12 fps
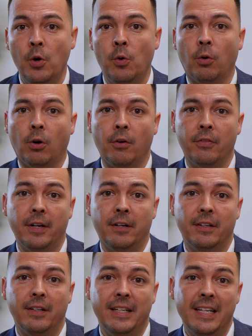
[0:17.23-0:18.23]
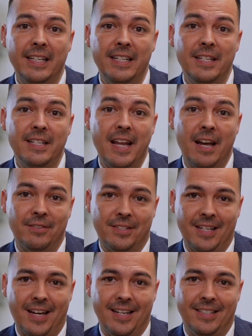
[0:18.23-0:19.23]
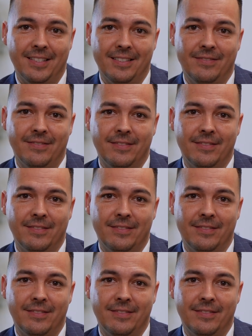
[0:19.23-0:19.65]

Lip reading: or are there hidden downsides?